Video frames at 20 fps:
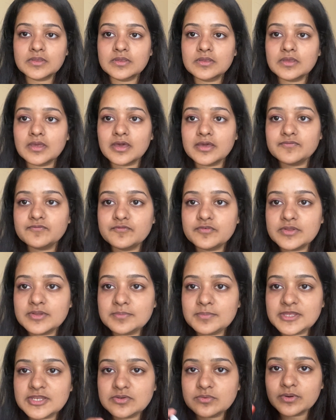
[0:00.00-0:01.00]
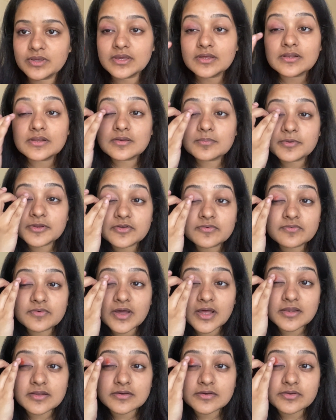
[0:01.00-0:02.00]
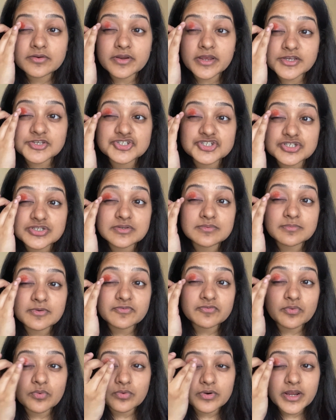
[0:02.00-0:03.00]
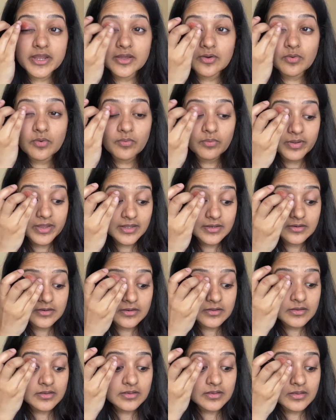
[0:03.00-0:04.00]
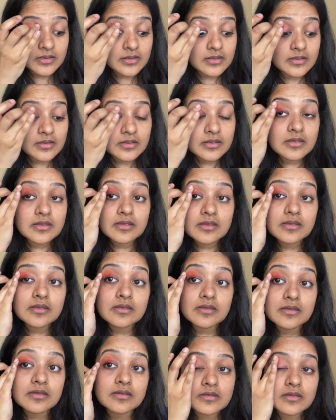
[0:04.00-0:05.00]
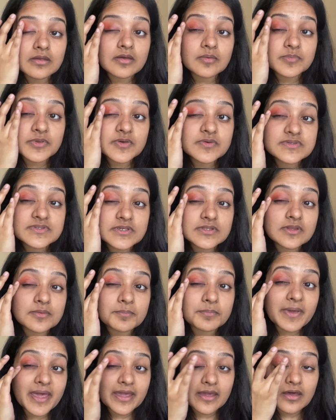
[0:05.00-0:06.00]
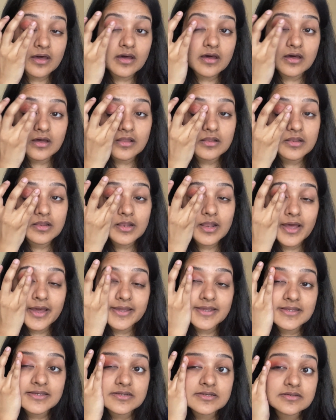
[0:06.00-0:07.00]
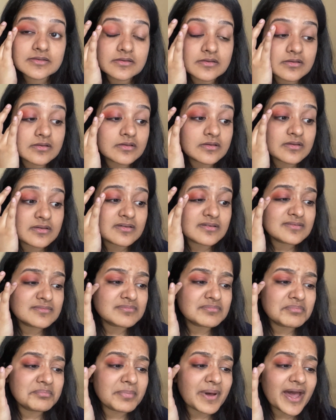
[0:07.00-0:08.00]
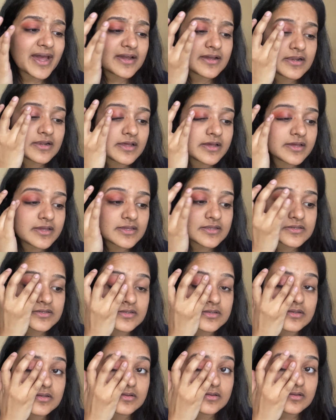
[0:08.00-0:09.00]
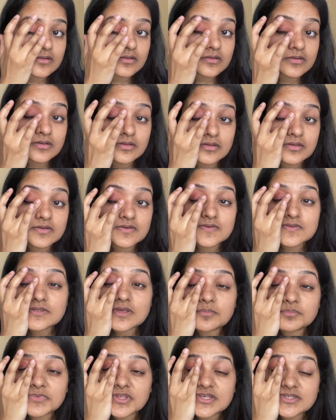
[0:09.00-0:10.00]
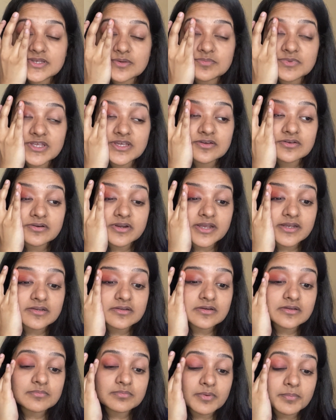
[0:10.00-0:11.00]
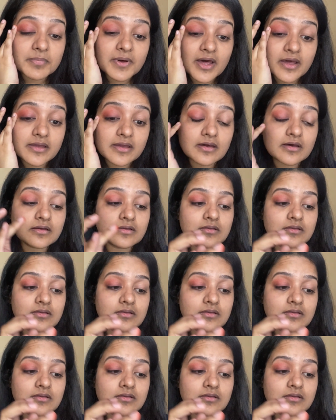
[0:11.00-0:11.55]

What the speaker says: I will be doing a little bit of color correction before I go in. I'm using the Becca light backlight something corrector in papaya.